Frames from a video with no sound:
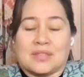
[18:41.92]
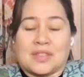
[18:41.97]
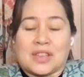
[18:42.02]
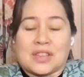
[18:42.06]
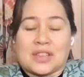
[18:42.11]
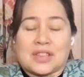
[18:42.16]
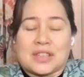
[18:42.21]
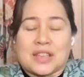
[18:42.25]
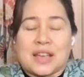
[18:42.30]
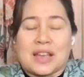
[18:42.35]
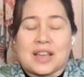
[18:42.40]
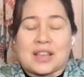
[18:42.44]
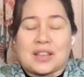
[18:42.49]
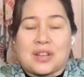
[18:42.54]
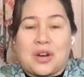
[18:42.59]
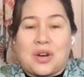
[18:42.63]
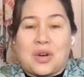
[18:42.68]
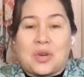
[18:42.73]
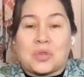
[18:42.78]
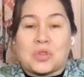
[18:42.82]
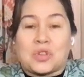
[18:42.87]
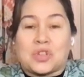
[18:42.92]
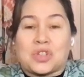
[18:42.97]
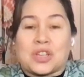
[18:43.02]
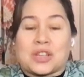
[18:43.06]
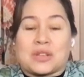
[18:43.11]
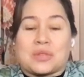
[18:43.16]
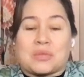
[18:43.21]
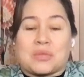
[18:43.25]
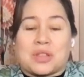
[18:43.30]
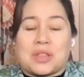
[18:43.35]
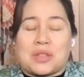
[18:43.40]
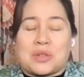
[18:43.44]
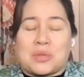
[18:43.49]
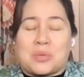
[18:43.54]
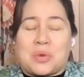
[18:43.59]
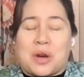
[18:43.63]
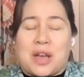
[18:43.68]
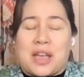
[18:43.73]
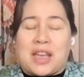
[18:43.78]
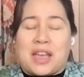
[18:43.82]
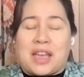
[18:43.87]
Feels like an ocean with the
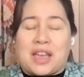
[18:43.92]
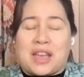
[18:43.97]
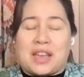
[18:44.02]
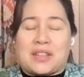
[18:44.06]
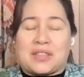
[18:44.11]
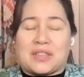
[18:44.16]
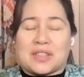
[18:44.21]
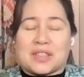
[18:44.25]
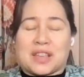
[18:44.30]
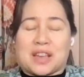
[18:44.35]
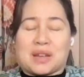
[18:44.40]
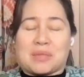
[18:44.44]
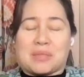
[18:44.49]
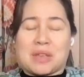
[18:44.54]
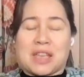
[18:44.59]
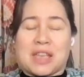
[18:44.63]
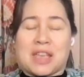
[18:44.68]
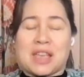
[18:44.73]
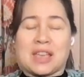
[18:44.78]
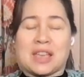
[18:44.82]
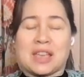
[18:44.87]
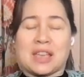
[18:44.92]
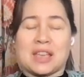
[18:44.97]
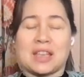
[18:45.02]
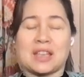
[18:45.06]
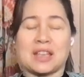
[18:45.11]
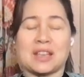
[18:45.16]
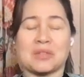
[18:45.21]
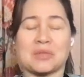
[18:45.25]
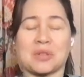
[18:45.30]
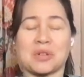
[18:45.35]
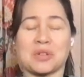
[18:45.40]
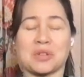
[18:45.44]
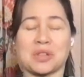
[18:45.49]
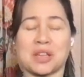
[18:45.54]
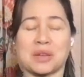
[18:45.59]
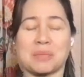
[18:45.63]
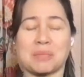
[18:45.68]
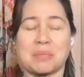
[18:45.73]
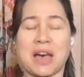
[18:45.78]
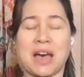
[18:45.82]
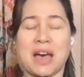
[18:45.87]
waves coming in and
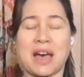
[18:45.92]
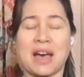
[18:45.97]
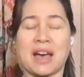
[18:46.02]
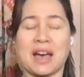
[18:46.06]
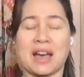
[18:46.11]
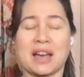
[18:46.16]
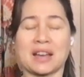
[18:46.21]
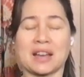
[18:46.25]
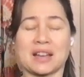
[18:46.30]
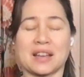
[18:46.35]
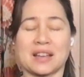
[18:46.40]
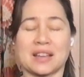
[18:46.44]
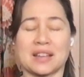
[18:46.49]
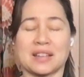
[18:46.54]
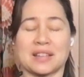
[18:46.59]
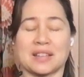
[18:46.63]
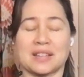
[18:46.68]
rolling back.